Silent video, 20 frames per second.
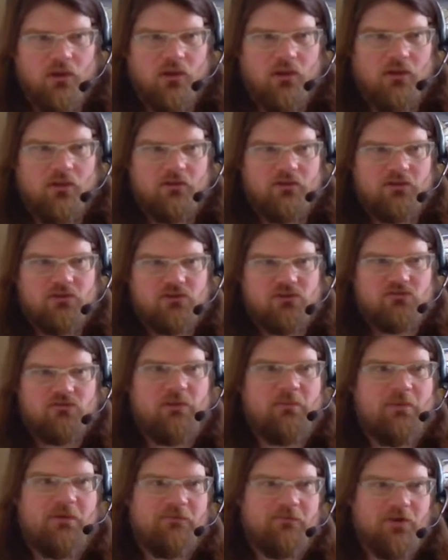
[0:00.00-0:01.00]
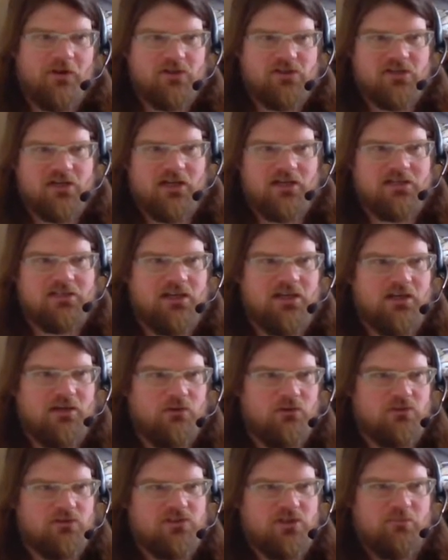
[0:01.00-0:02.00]
the streaming functionality, it'll
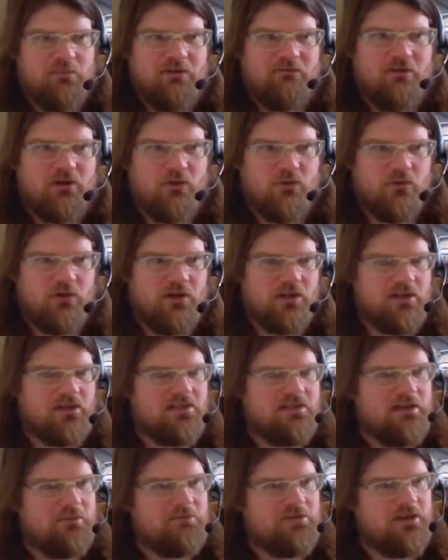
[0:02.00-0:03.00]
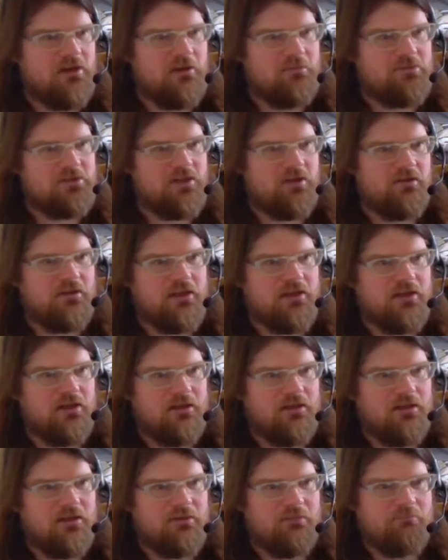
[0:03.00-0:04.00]
also be recording at the same time, so
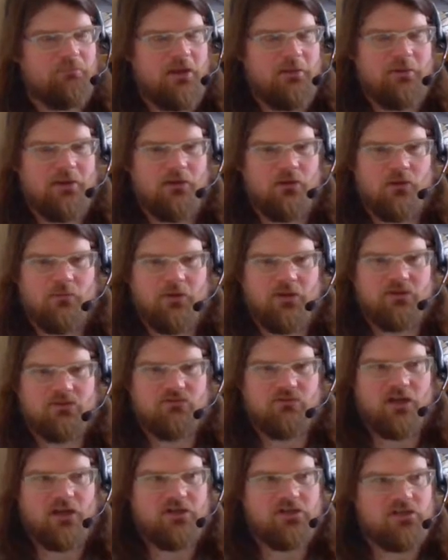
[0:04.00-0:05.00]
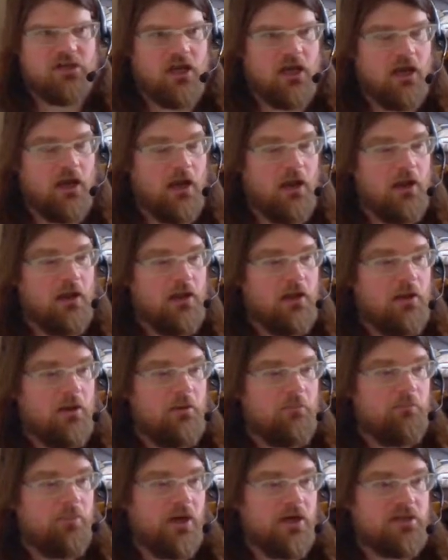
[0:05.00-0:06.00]
it'll maybe look a bit strange.
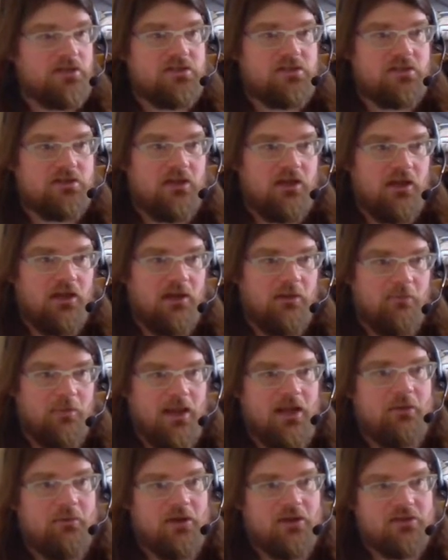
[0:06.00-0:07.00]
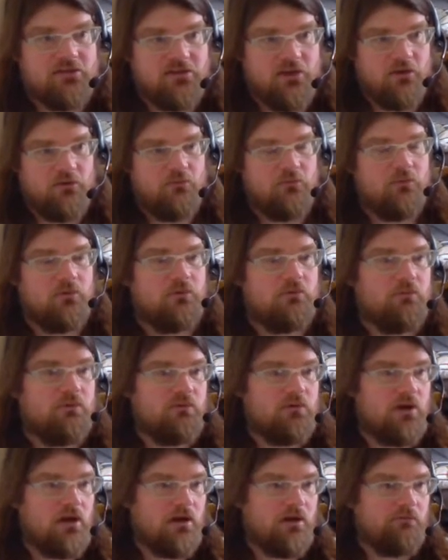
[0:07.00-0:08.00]
Anyway, so we'll
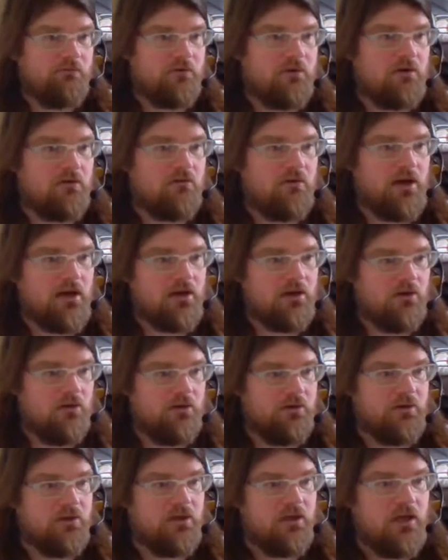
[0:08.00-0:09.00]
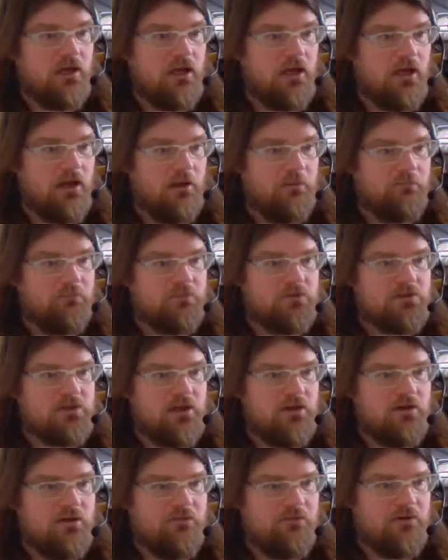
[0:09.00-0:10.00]
kind of crack on. So
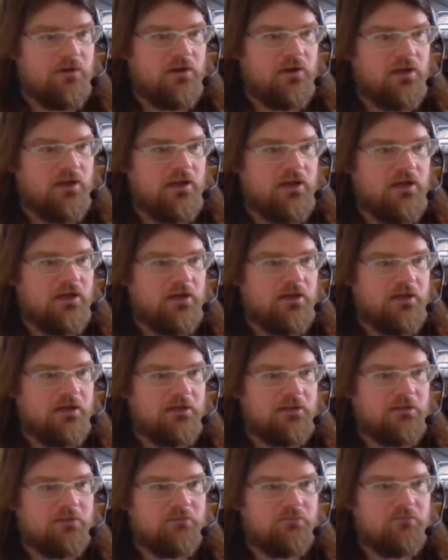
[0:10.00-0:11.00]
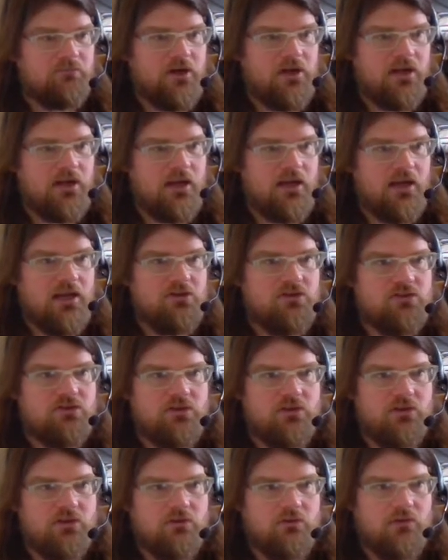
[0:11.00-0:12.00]
if I bring
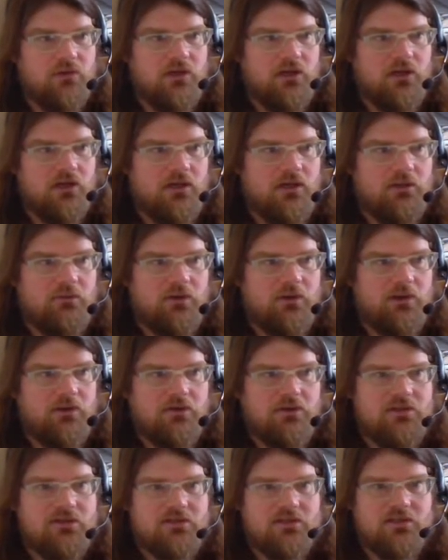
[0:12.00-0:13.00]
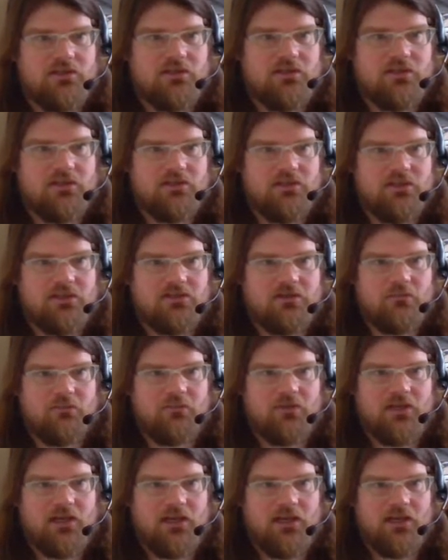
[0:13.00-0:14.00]
into there we go, into the desktop
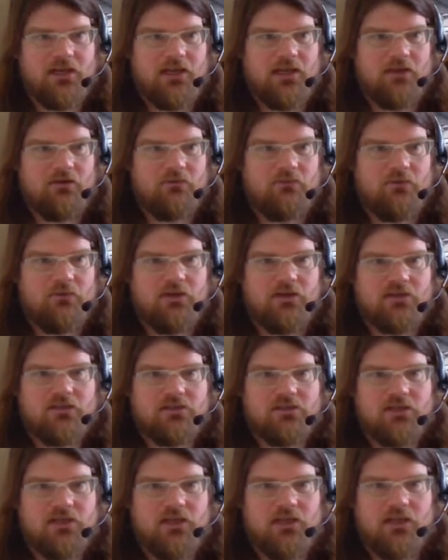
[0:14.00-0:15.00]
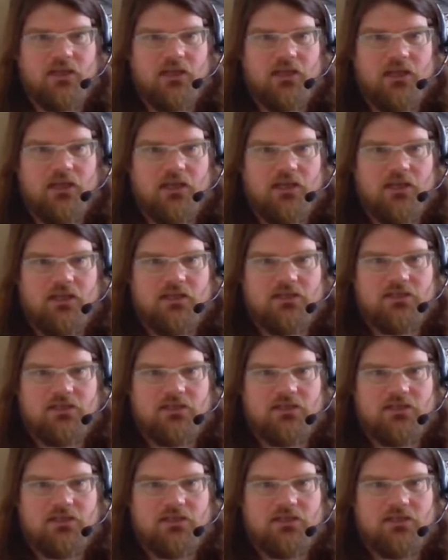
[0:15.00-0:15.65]
thingy now, we can see this